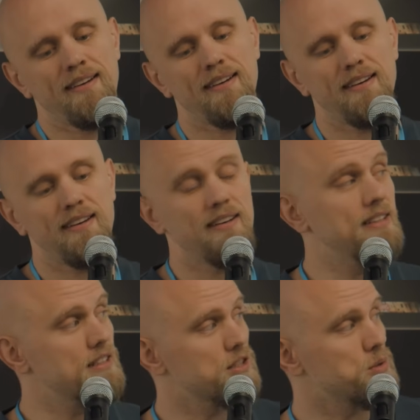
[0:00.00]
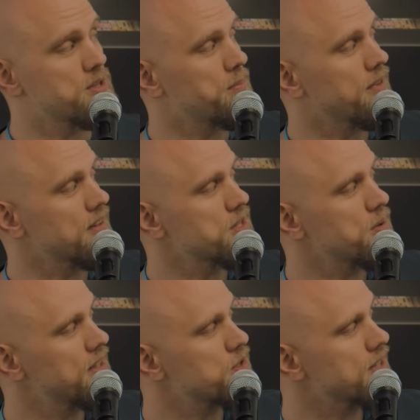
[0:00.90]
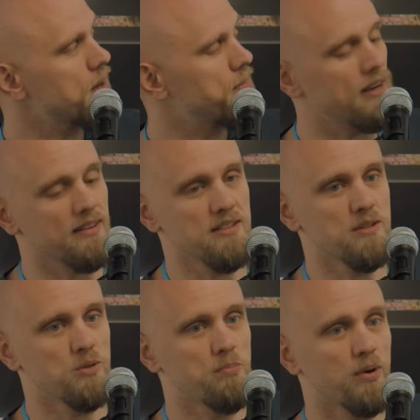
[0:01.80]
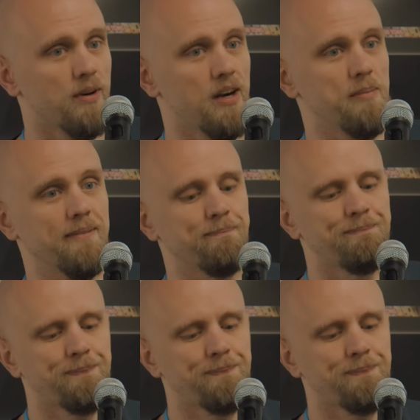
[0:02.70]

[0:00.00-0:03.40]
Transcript: I needed to do something. So I just got back into programming.